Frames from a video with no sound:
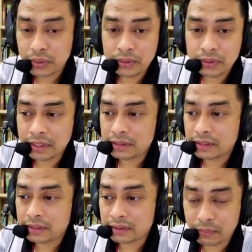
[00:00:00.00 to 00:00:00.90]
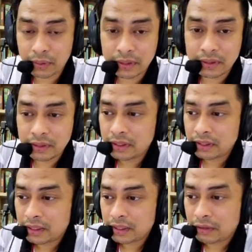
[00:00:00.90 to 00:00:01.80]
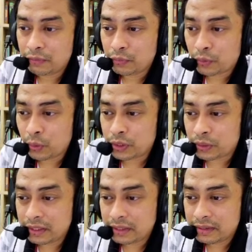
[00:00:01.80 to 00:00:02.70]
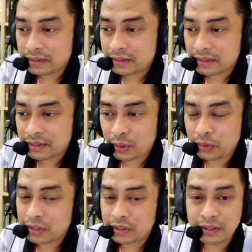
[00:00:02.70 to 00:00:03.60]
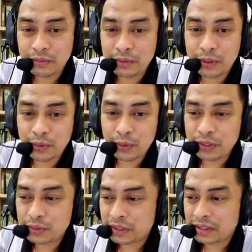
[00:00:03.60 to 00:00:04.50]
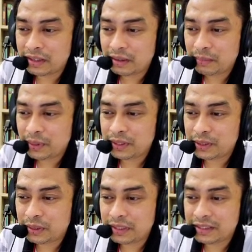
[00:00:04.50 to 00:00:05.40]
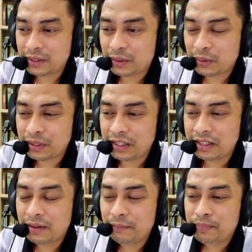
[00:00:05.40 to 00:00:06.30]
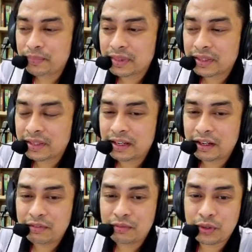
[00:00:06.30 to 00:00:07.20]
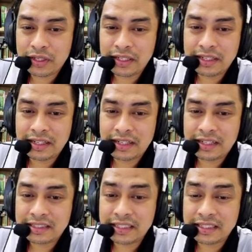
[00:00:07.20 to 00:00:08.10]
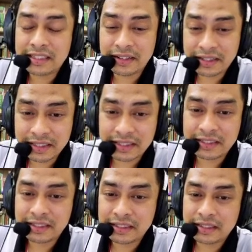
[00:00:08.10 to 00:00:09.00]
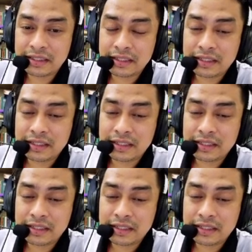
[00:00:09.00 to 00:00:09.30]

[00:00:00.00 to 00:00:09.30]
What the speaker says: Make sure you change the correct one. If you follow this one, no, you will not follow this one, because this one is only for the signal generator.